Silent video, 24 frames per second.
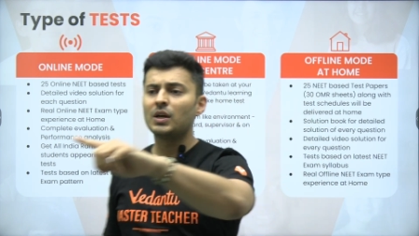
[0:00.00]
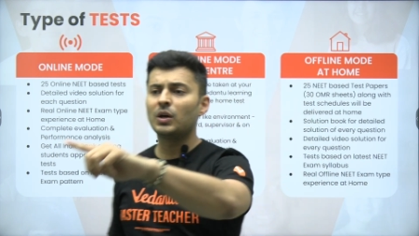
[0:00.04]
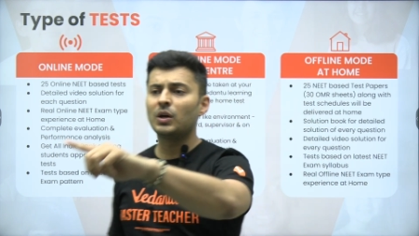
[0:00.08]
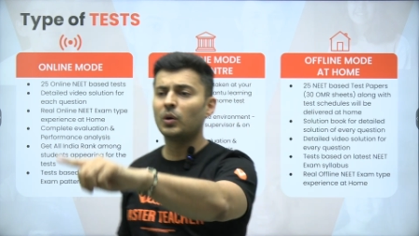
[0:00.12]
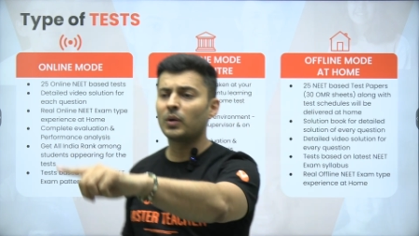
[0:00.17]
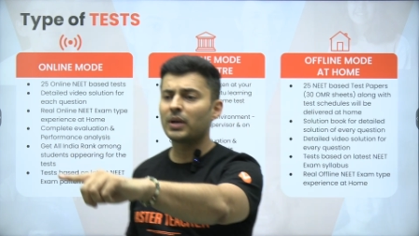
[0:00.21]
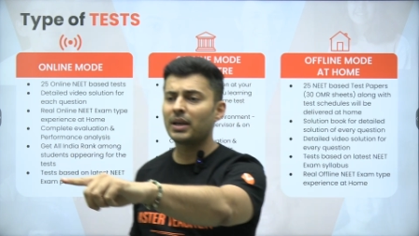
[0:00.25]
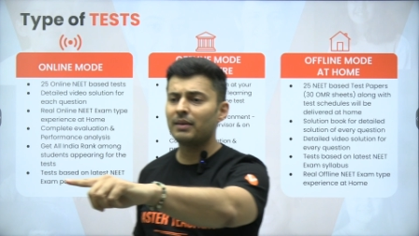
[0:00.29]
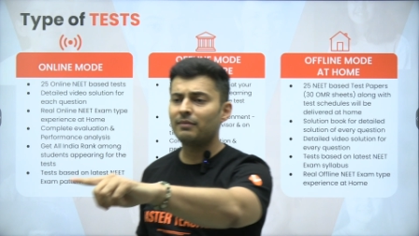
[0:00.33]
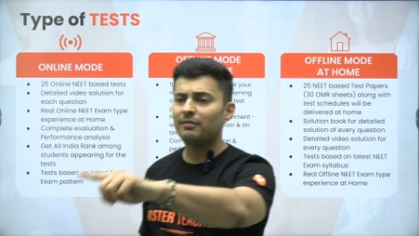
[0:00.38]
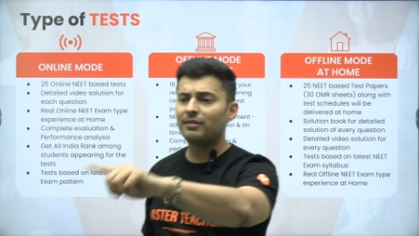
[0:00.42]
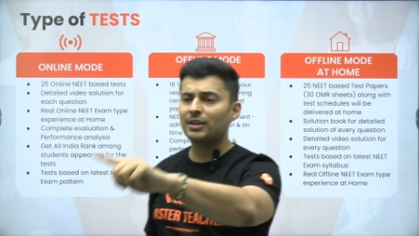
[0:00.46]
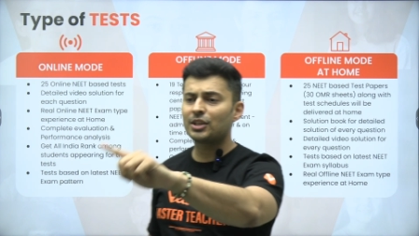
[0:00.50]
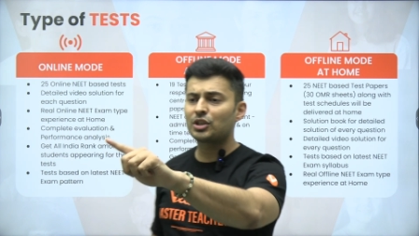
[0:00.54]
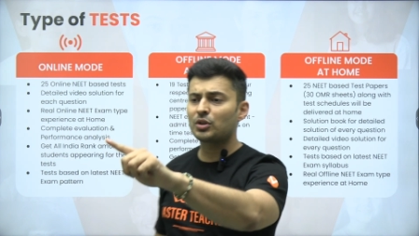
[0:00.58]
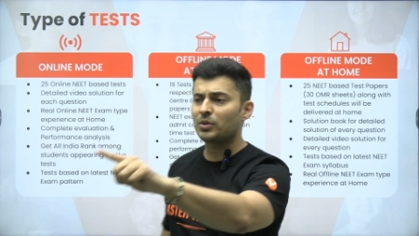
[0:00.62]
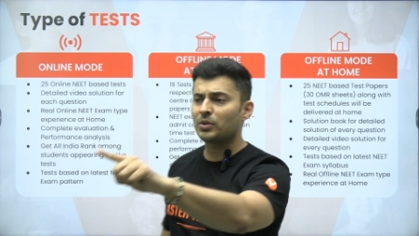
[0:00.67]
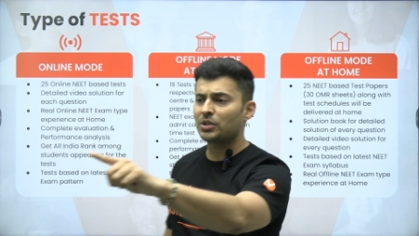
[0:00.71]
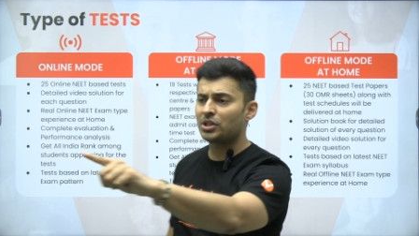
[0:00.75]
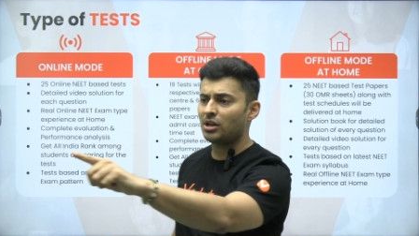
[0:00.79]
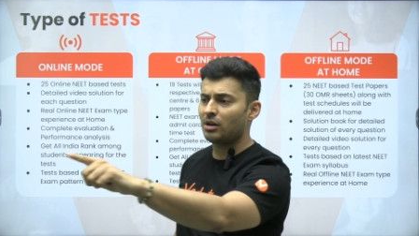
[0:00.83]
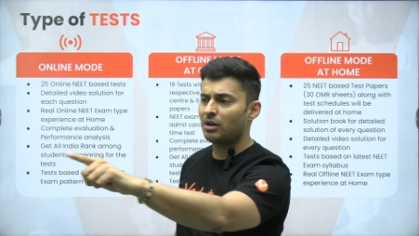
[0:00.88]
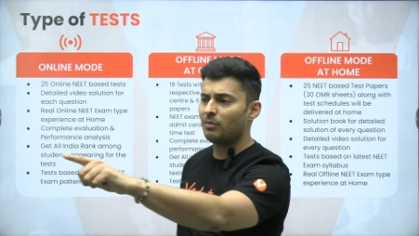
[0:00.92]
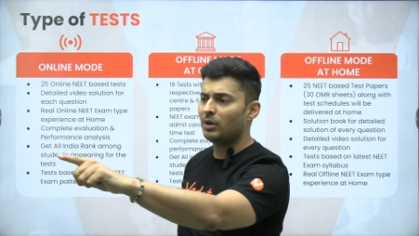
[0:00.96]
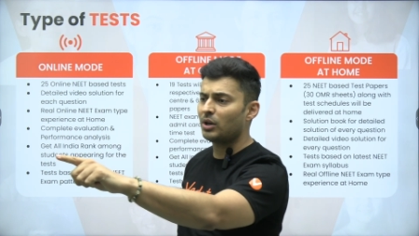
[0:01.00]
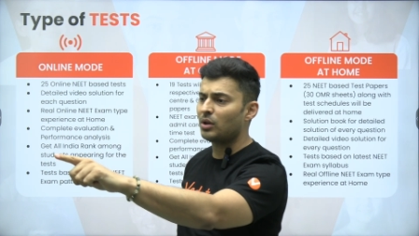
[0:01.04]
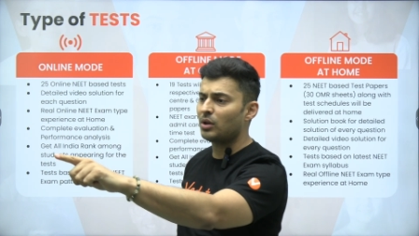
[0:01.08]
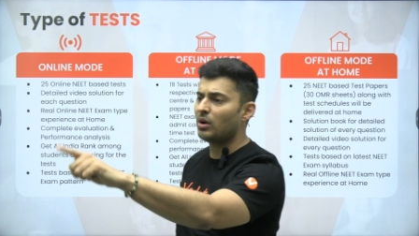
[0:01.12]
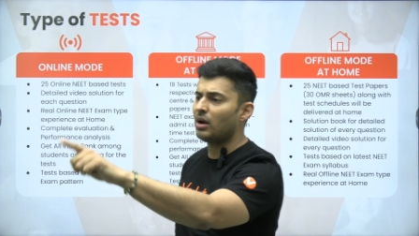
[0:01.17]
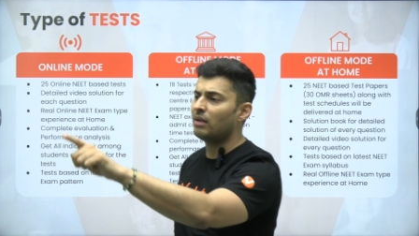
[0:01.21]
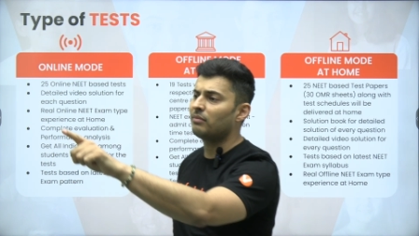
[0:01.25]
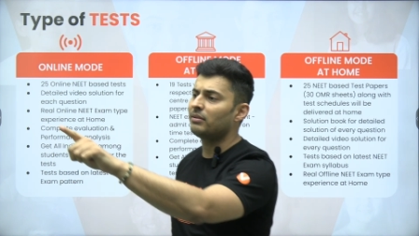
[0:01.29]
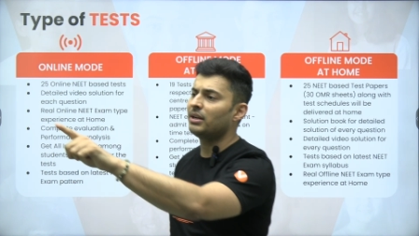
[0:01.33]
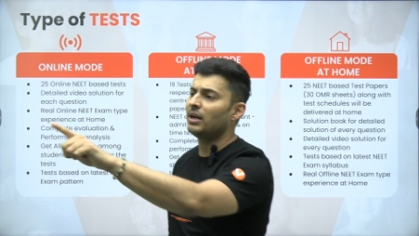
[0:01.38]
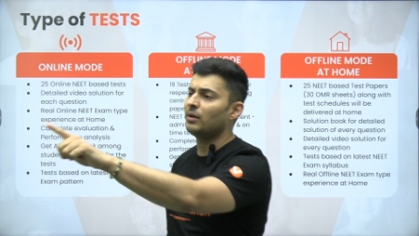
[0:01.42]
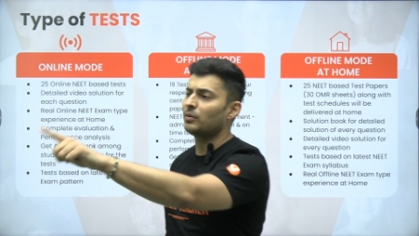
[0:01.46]
okay which question number you
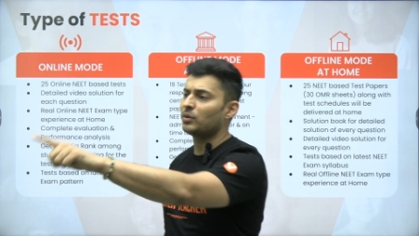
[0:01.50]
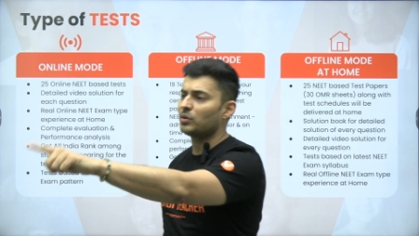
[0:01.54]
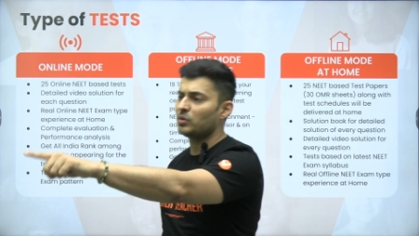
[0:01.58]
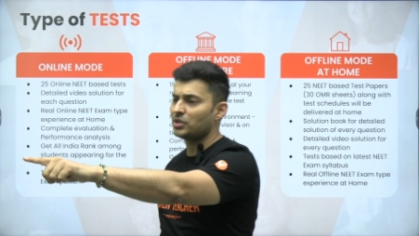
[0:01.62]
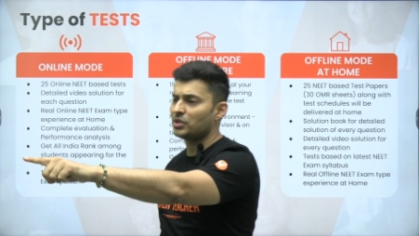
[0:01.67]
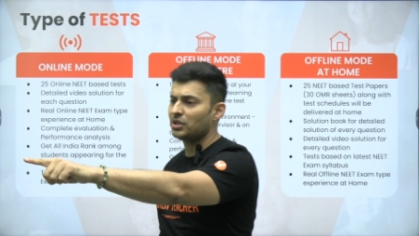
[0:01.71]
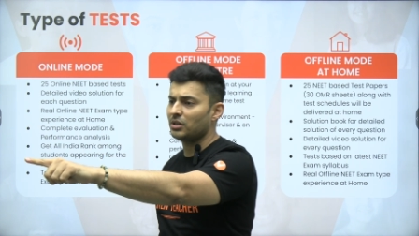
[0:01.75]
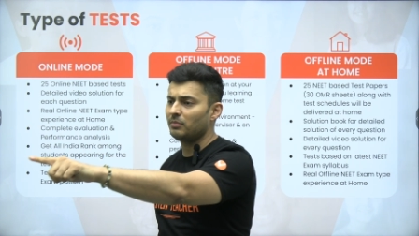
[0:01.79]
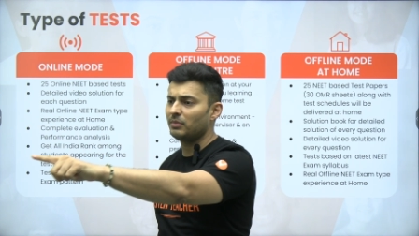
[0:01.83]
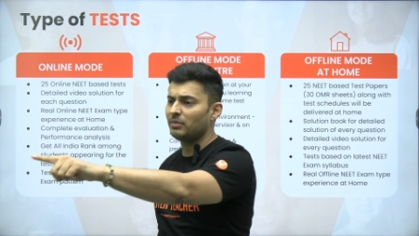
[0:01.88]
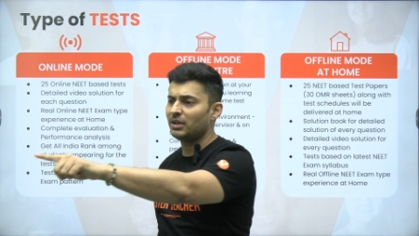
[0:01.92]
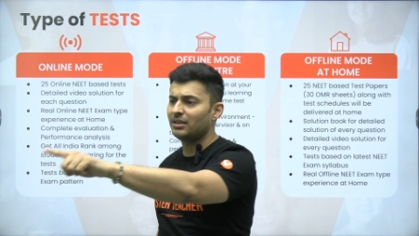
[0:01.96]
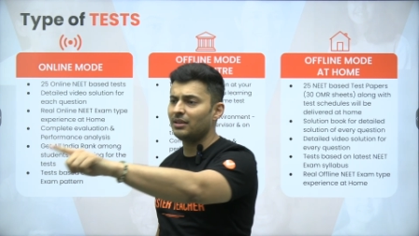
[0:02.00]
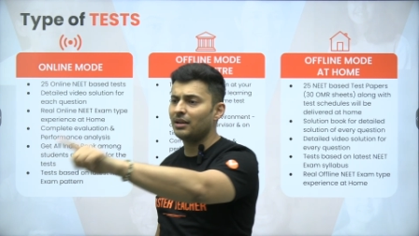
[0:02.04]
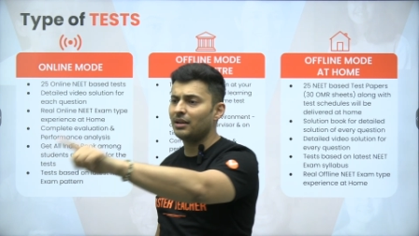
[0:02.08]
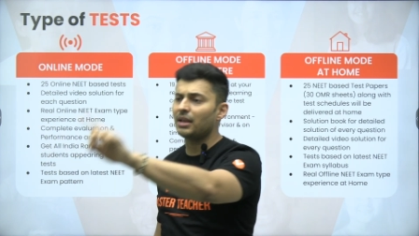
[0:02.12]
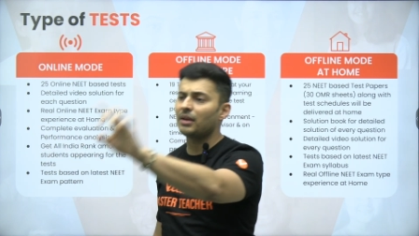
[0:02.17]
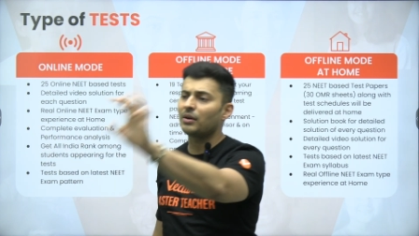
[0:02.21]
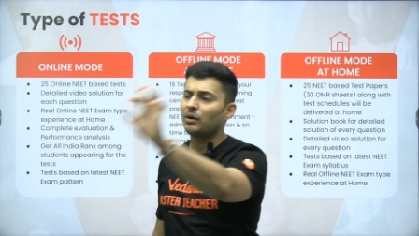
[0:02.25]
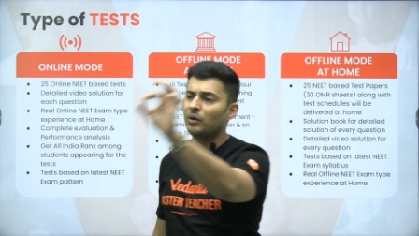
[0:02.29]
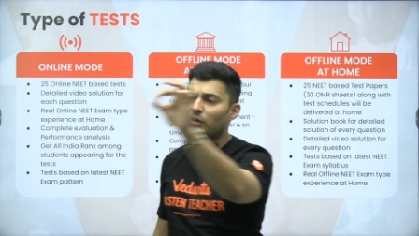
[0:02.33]
have doubt question number 3